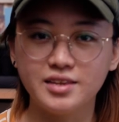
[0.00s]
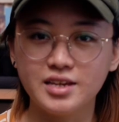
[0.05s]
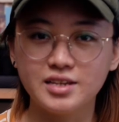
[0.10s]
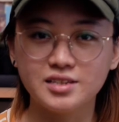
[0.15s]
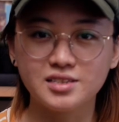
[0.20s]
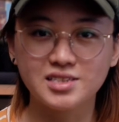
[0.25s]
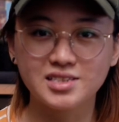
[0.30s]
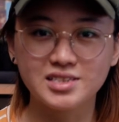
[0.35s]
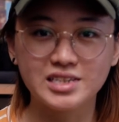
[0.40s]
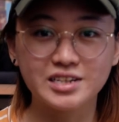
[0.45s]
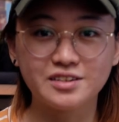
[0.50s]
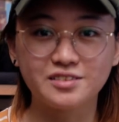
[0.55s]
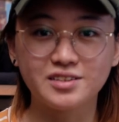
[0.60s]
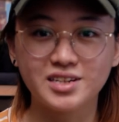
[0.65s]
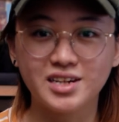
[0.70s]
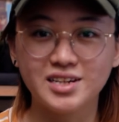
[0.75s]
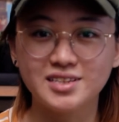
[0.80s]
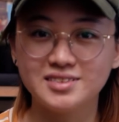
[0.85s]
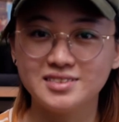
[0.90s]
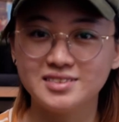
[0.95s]
it
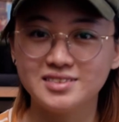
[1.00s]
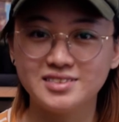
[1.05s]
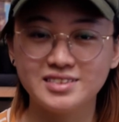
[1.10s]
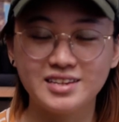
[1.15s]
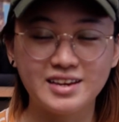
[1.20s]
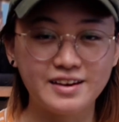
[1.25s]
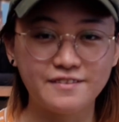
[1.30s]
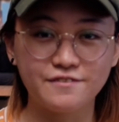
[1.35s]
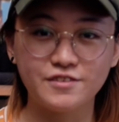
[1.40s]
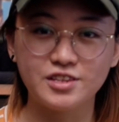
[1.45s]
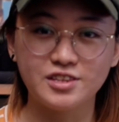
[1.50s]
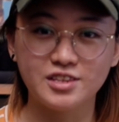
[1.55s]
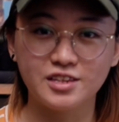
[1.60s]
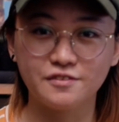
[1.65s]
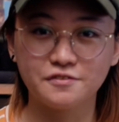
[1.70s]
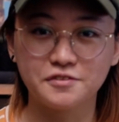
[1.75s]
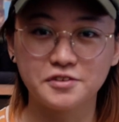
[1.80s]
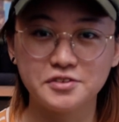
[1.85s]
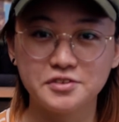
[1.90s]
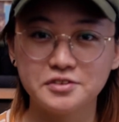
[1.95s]
synchronizes everything
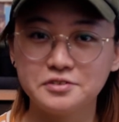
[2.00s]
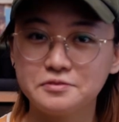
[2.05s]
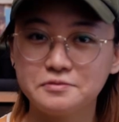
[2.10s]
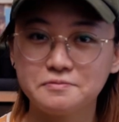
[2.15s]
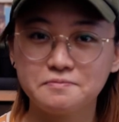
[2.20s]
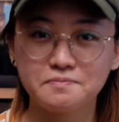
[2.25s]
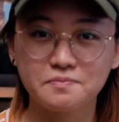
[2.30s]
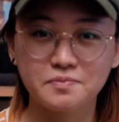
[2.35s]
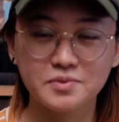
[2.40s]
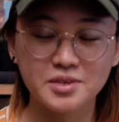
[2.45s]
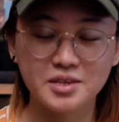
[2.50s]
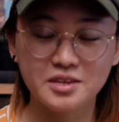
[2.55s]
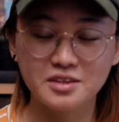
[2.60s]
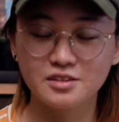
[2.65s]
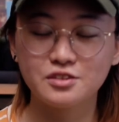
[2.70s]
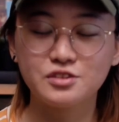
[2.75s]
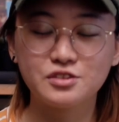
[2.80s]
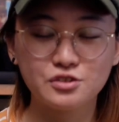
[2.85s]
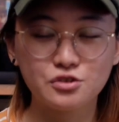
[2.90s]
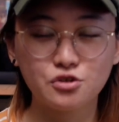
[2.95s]
for you.
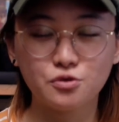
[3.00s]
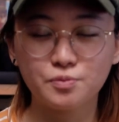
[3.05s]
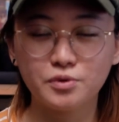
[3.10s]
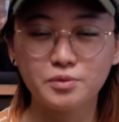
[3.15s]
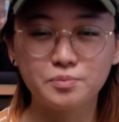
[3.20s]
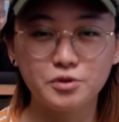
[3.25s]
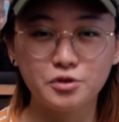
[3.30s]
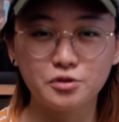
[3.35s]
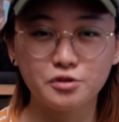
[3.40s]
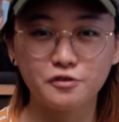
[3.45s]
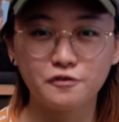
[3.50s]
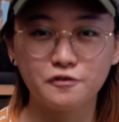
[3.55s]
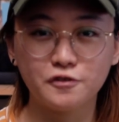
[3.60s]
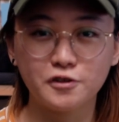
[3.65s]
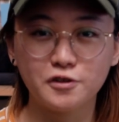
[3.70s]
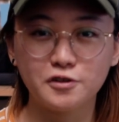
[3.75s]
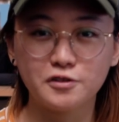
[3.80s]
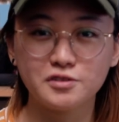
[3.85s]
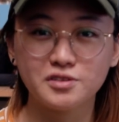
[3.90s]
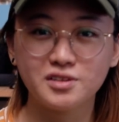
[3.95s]
Super
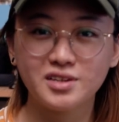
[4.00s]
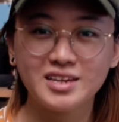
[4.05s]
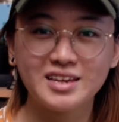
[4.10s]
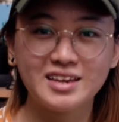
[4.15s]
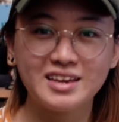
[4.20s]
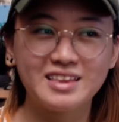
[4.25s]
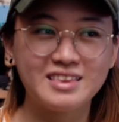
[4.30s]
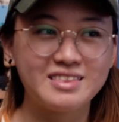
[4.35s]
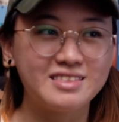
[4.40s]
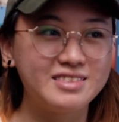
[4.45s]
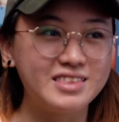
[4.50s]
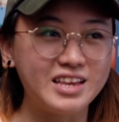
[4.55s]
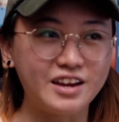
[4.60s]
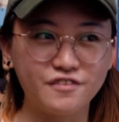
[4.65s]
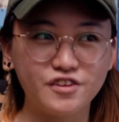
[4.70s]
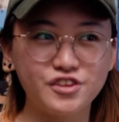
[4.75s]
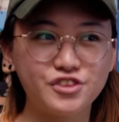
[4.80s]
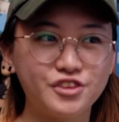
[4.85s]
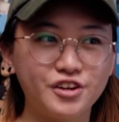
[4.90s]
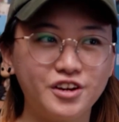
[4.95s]
beautiful.
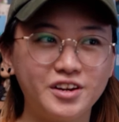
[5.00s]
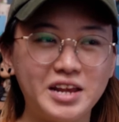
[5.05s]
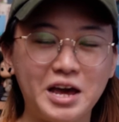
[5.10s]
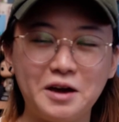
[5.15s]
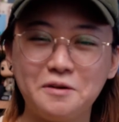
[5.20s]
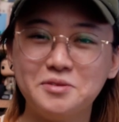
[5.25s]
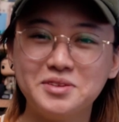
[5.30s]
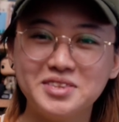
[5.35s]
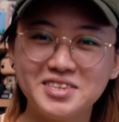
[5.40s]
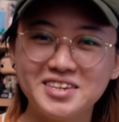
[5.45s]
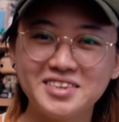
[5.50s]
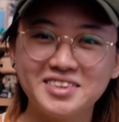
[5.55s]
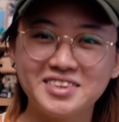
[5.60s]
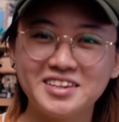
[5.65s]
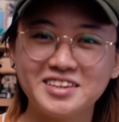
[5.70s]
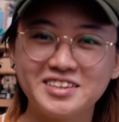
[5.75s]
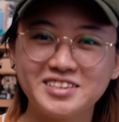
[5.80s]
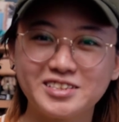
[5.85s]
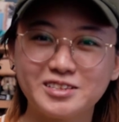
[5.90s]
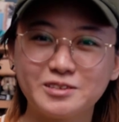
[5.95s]
Never thought I would need
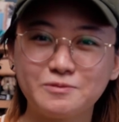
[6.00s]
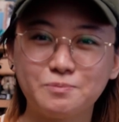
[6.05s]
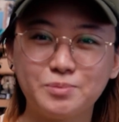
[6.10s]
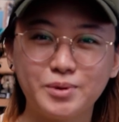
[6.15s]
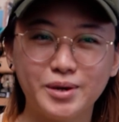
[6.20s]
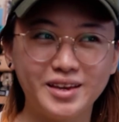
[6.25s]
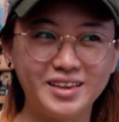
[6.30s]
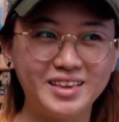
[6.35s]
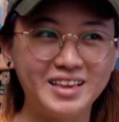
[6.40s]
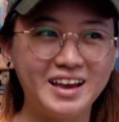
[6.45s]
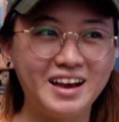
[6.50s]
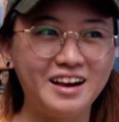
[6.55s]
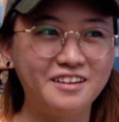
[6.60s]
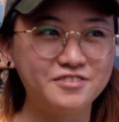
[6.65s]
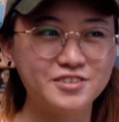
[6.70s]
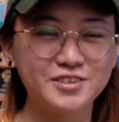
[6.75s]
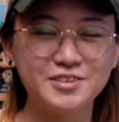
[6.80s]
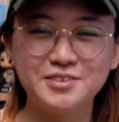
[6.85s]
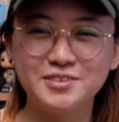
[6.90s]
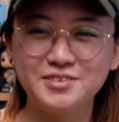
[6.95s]
this, but
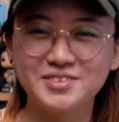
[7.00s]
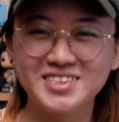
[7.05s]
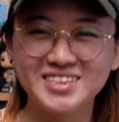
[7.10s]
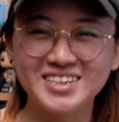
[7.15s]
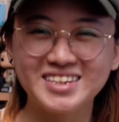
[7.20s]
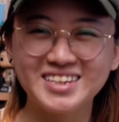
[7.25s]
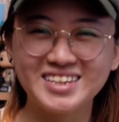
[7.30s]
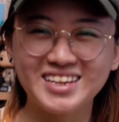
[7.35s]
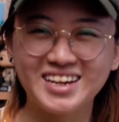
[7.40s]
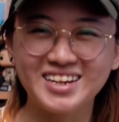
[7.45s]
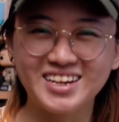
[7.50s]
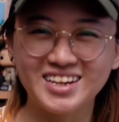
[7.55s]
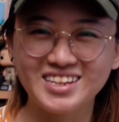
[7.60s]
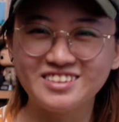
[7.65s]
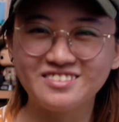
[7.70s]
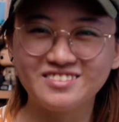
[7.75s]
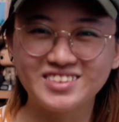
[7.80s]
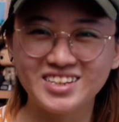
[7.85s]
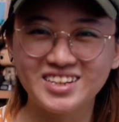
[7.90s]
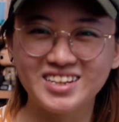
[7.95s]
after using it, I kind
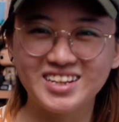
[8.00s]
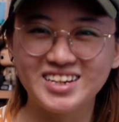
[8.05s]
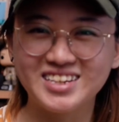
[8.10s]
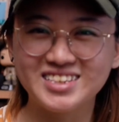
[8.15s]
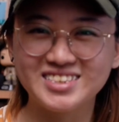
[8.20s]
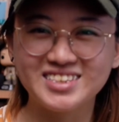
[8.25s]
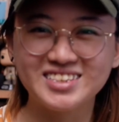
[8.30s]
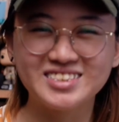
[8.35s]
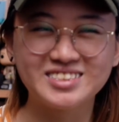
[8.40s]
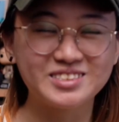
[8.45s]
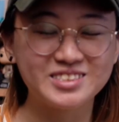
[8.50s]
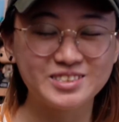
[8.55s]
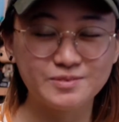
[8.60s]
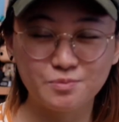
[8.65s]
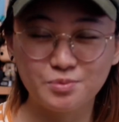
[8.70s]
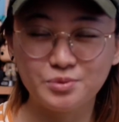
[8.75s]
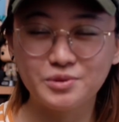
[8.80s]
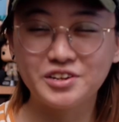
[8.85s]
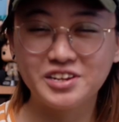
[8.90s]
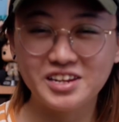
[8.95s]
of realized it's a
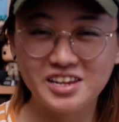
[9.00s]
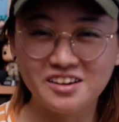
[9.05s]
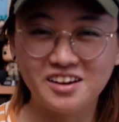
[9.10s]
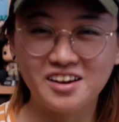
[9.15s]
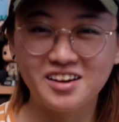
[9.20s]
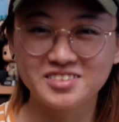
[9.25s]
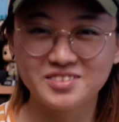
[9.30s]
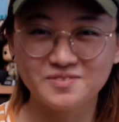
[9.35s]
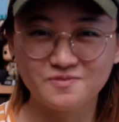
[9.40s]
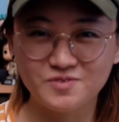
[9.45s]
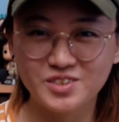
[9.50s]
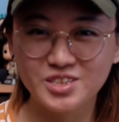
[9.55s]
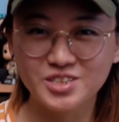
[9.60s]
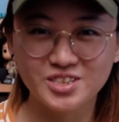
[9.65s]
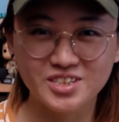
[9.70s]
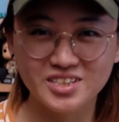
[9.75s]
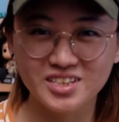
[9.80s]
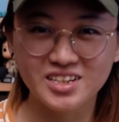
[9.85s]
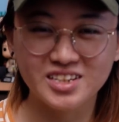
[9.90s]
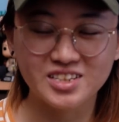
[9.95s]
pretty awesome
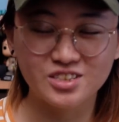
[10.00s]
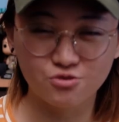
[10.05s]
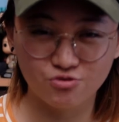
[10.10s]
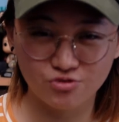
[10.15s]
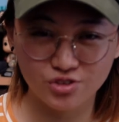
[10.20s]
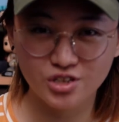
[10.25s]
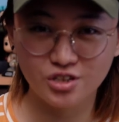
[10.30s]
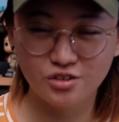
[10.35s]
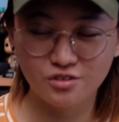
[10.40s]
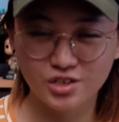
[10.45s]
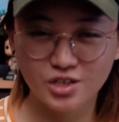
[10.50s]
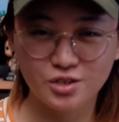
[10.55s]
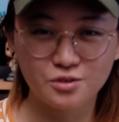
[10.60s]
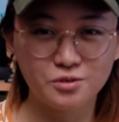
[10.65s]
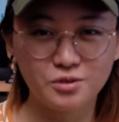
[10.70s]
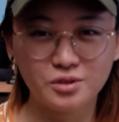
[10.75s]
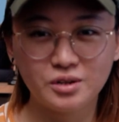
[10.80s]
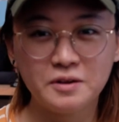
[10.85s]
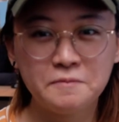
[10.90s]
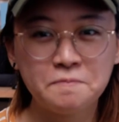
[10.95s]
feature. Like, it's really
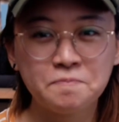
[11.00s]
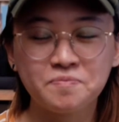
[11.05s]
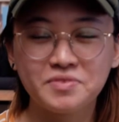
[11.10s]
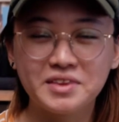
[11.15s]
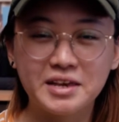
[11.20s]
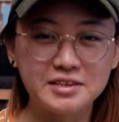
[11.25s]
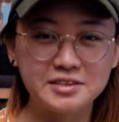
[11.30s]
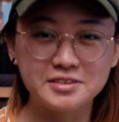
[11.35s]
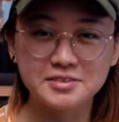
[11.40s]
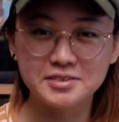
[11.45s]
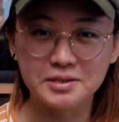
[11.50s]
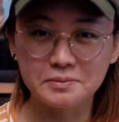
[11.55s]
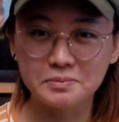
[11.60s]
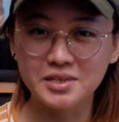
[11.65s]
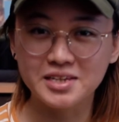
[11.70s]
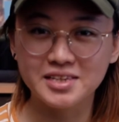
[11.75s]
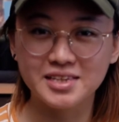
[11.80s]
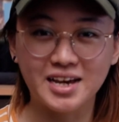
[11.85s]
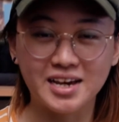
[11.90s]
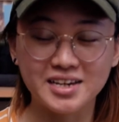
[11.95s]
cool, and it's
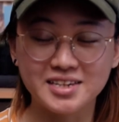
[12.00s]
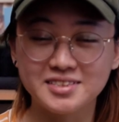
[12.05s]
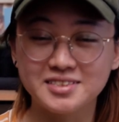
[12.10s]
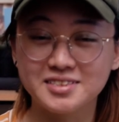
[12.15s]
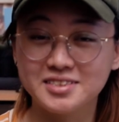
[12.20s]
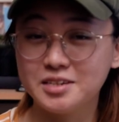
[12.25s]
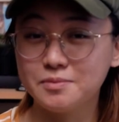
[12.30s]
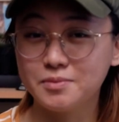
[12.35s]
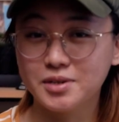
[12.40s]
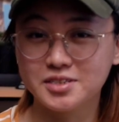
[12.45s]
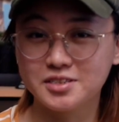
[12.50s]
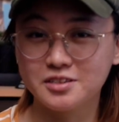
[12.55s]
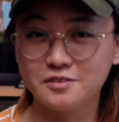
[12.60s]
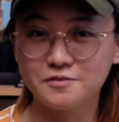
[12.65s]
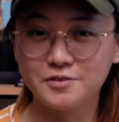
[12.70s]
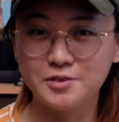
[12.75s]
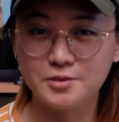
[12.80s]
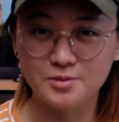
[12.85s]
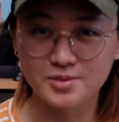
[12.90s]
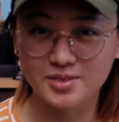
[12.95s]
something that I can see myself
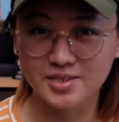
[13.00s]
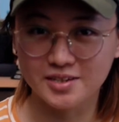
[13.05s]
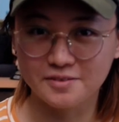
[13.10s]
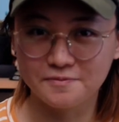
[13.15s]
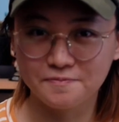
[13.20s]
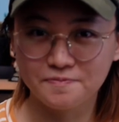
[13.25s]
using.